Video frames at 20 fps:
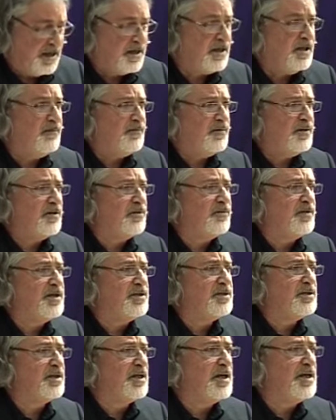And even the
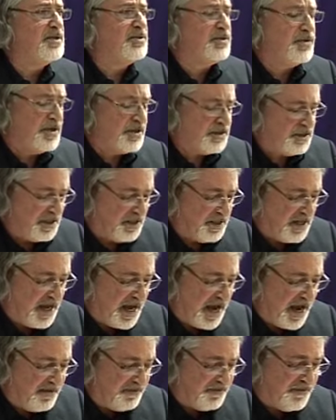recent interest in the
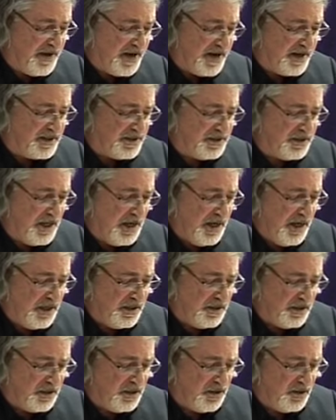affects
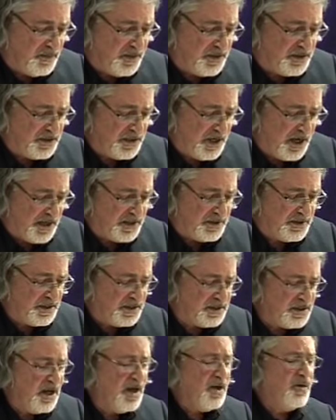in the human
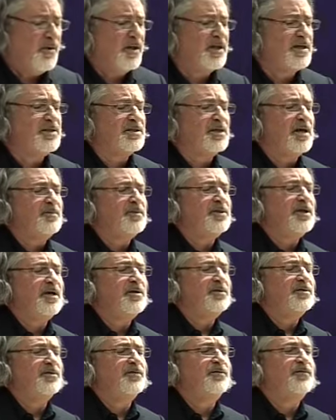sciences, while it
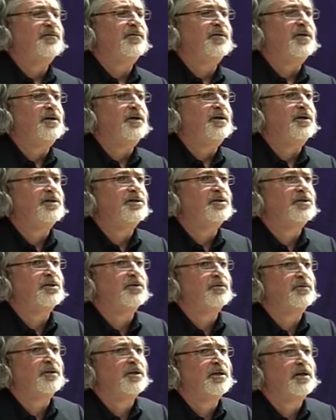sometimes refers
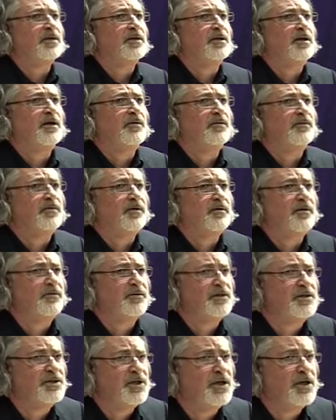to
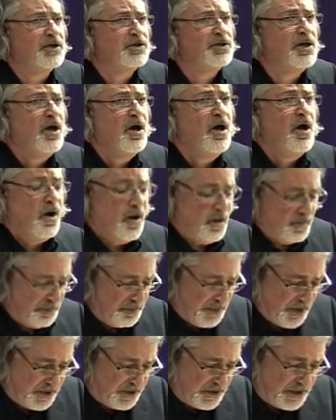research
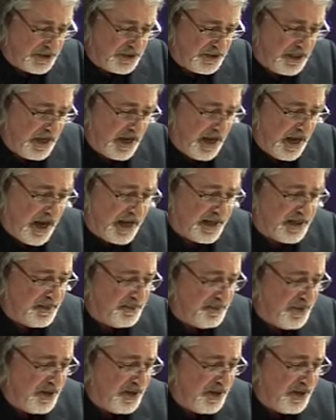on bodies and